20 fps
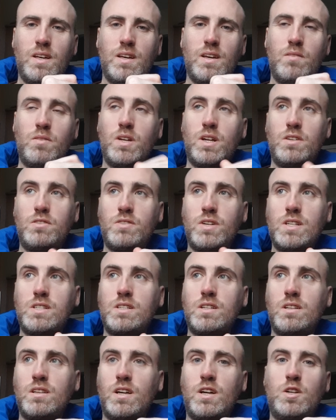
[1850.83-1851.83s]
If you're
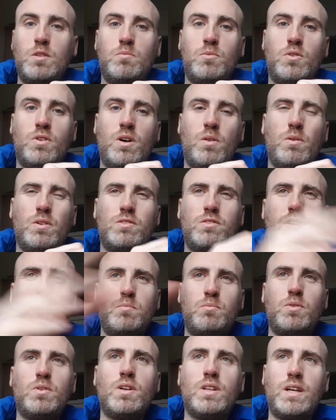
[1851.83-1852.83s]
interested in learning more, I will try
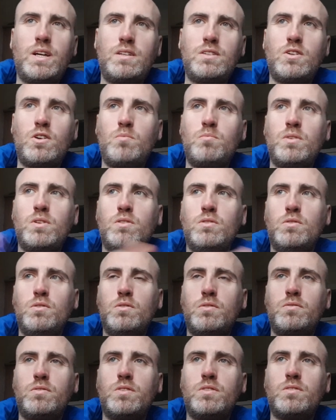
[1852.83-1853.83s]
and put a link down
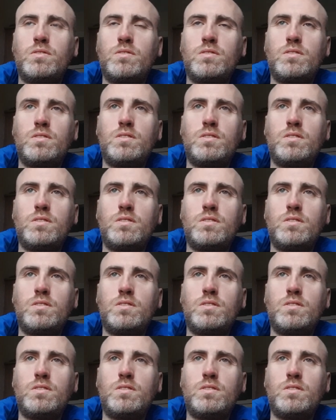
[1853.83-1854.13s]
below for